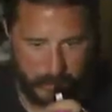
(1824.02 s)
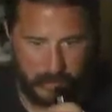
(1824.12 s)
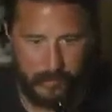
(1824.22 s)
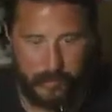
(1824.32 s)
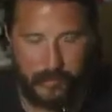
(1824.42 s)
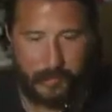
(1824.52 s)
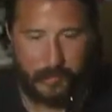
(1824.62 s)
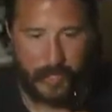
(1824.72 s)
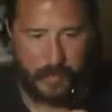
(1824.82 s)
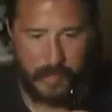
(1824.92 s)
If you
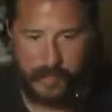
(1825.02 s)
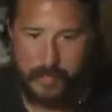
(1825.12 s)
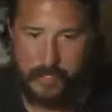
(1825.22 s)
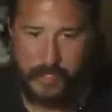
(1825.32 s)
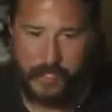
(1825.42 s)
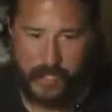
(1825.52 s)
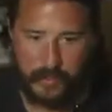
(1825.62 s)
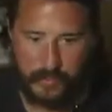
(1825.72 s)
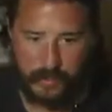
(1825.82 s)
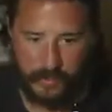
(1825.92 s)
subscribe to any of my
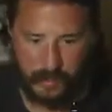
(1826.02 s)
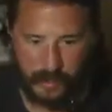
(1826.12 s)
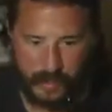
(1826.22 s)
channels, uh,